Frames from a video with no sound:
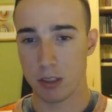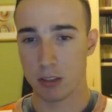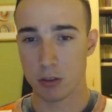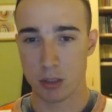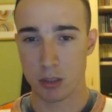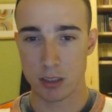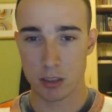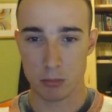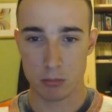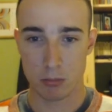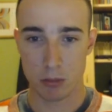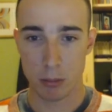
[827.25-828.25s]
So these
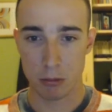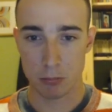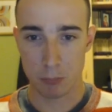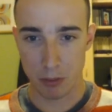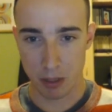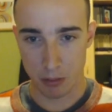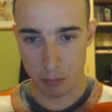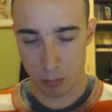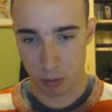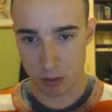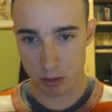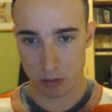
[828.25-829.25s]
double
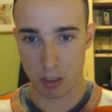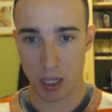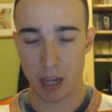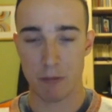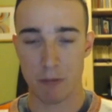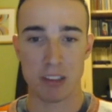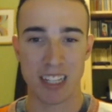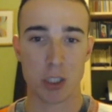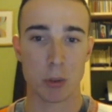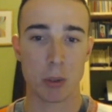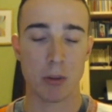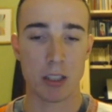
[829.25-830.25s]
pawns on a5 are
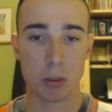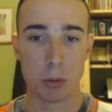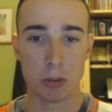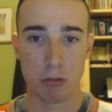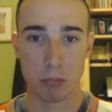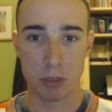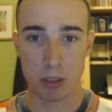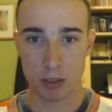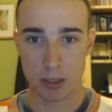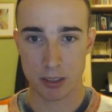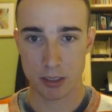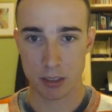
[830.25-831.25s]
actually quite useful
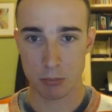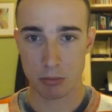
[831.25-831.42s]
because